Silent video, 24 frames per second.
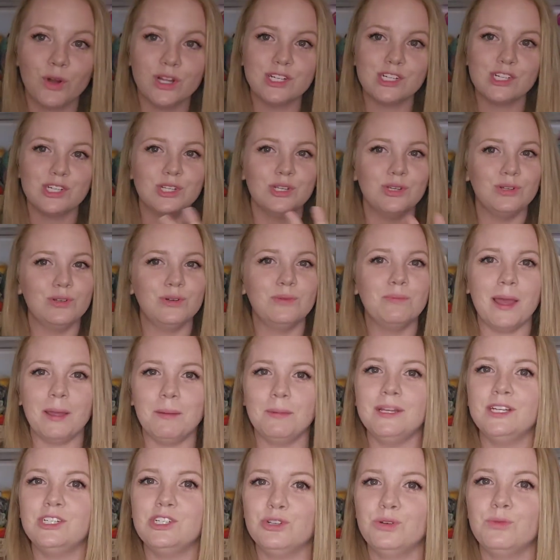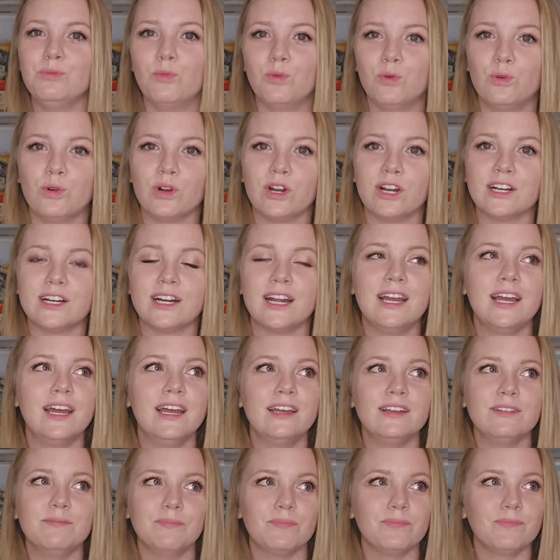want to maybe do more
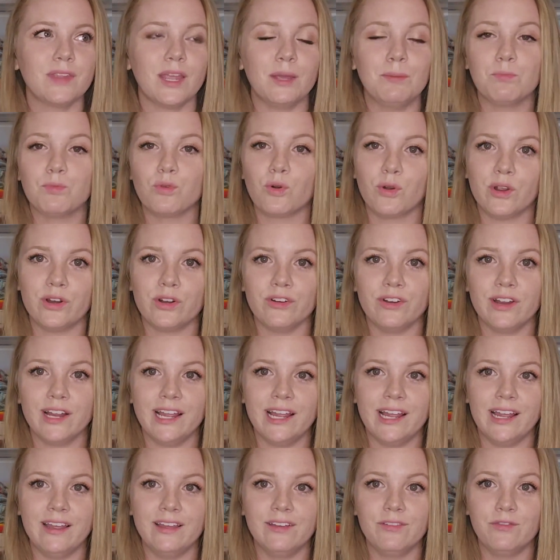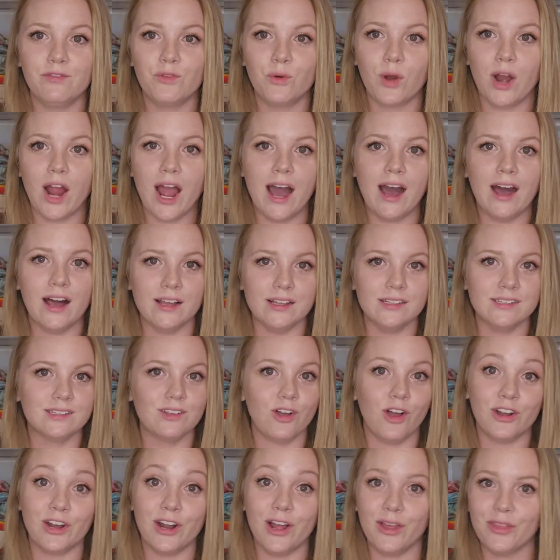embroidery for
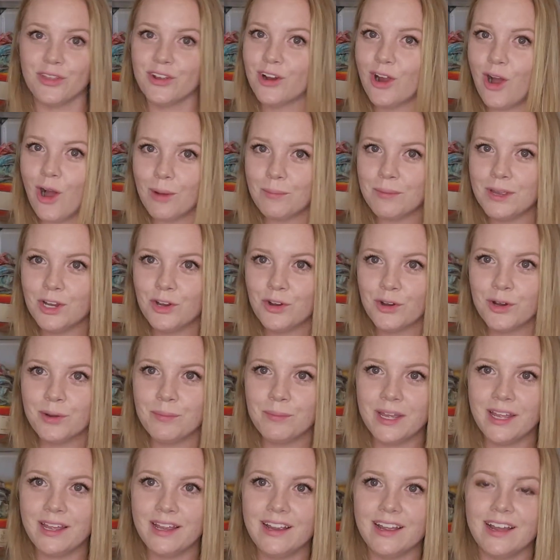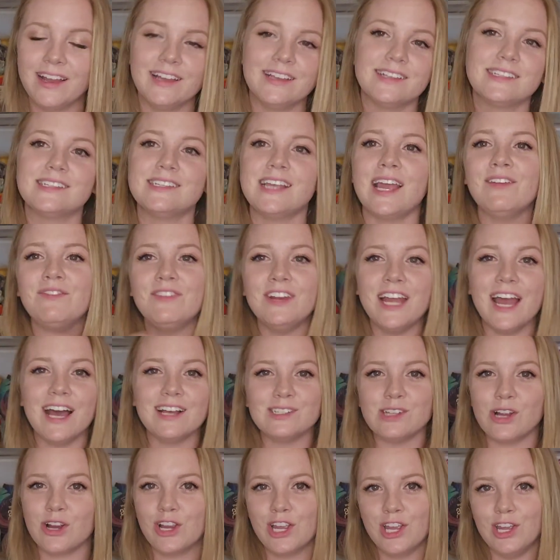eyes on other amigurumi, because safety
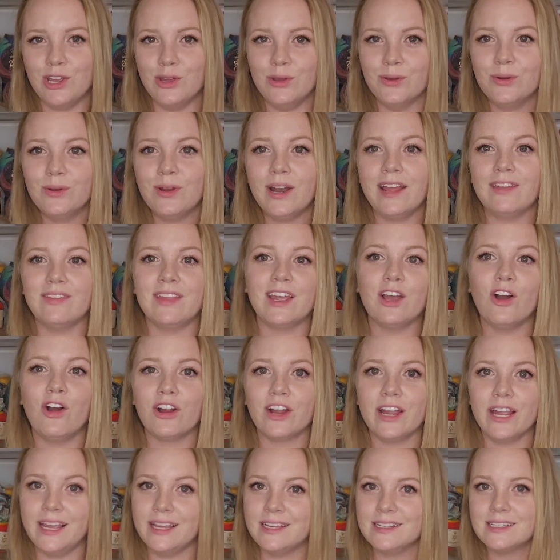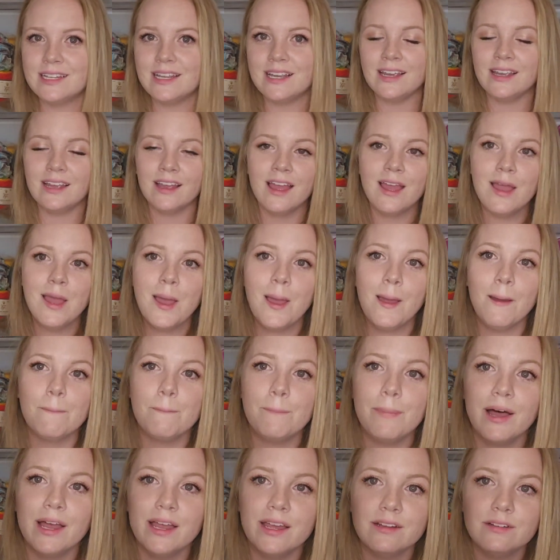eyes are cute and they are easy,
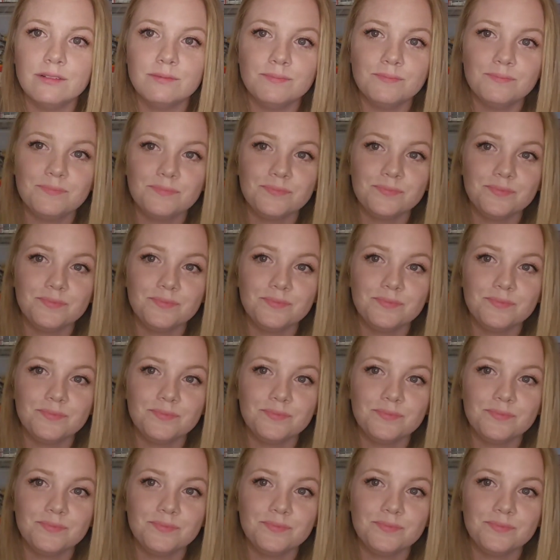but